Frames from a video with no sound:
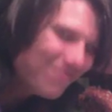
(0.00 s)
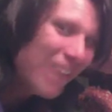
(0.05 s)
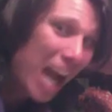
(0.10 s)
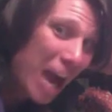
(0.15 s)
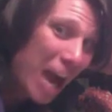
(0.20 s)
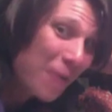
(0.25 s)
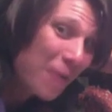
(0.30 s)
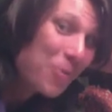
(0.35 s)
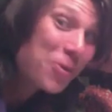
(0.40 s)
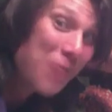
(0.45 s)

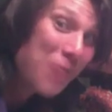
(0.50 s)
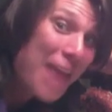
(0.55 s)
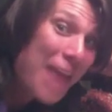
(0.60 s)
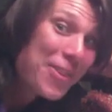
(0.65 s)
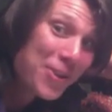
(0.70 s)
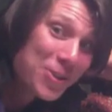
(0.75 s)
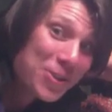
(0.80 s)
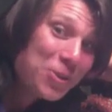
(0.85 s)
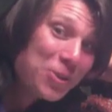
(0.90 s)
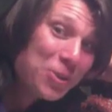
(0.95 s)
I would
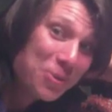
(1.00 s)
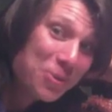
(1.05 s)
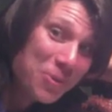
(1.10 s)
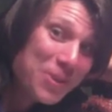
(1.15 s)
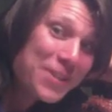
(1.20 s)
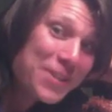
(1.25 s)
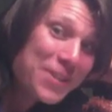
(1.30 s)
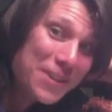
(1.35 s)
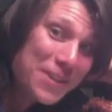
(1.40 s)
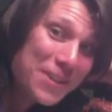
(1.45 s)
rather do it
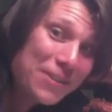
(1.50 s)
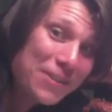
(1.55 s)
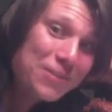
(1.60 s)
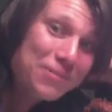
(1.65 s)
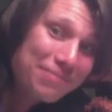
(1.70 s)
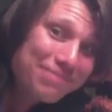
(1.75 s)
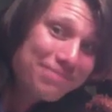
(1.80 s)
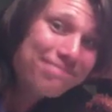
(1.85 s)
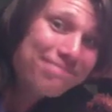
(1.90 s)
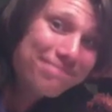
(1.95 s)
with you,
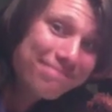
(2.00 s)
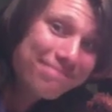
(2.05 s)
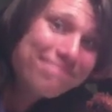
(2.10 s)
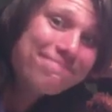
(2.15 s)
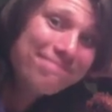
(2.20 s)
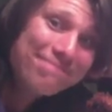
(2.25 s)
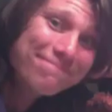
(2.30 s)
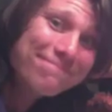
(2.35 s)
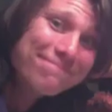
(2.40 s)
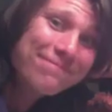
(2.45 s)

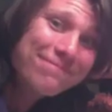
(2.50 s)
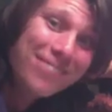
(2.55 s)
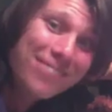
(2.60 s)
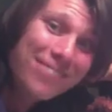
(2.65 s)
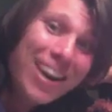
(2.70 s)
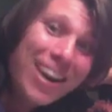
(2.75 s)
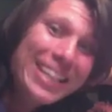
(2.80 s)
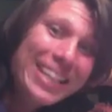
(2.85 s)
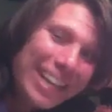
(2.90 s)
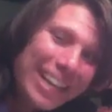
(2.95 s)

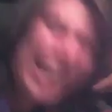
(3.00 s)
right?